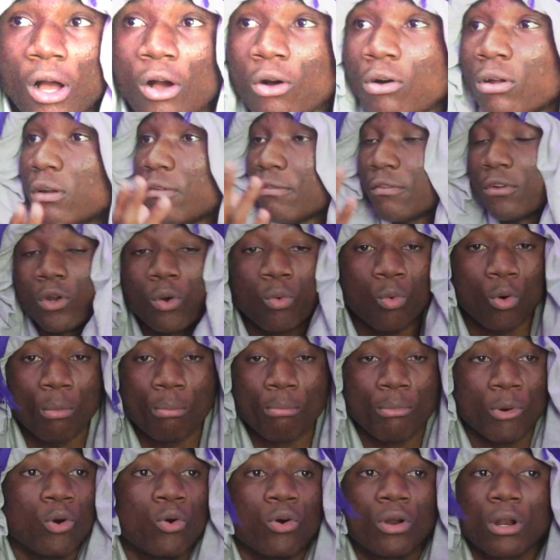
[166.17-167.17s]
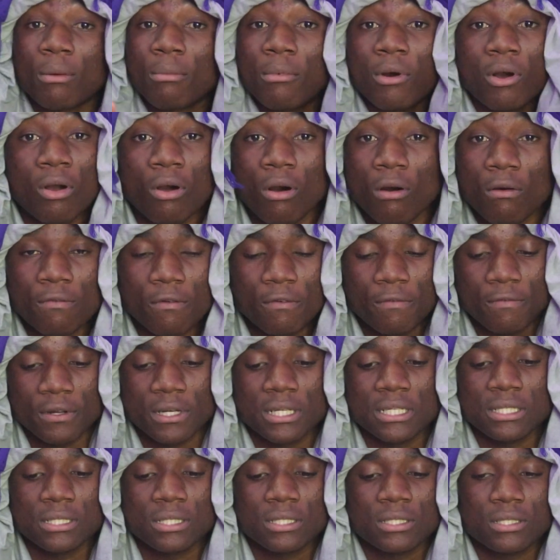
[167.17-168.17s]
I don't even know what mood I'm gonna go for
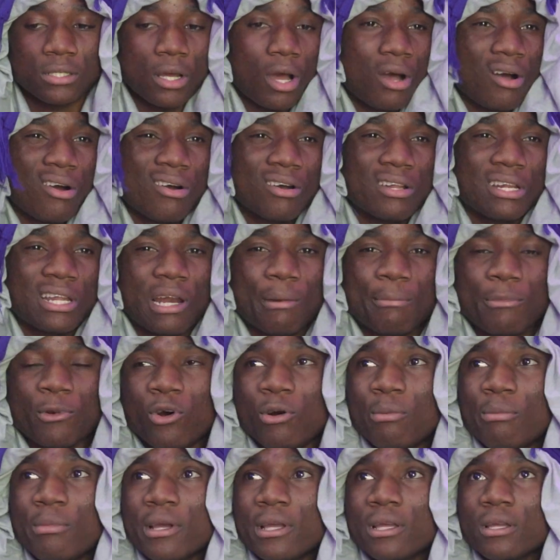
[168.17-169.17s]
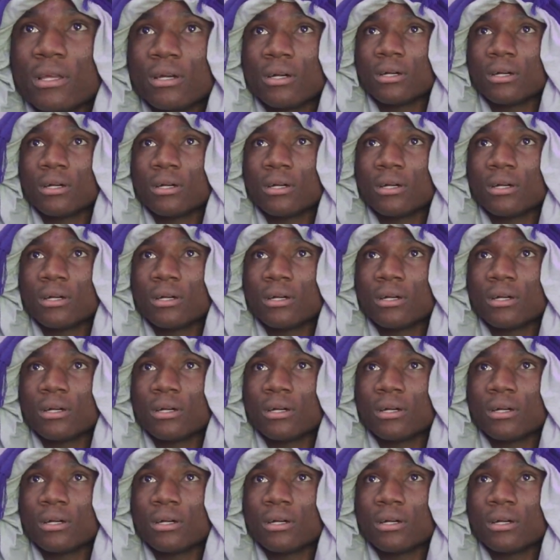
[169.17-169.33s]
this song that I'm gonna make.